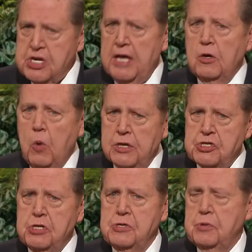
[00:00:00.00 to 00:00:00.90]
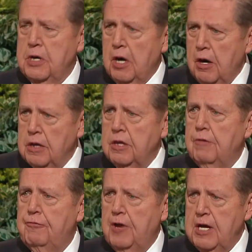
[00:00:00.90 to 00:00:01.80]
had questions regarding their
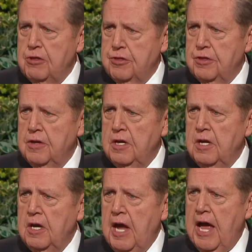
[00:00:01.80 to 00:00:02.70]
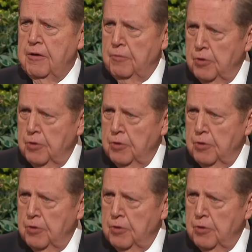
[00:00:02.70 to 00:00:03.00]
faith and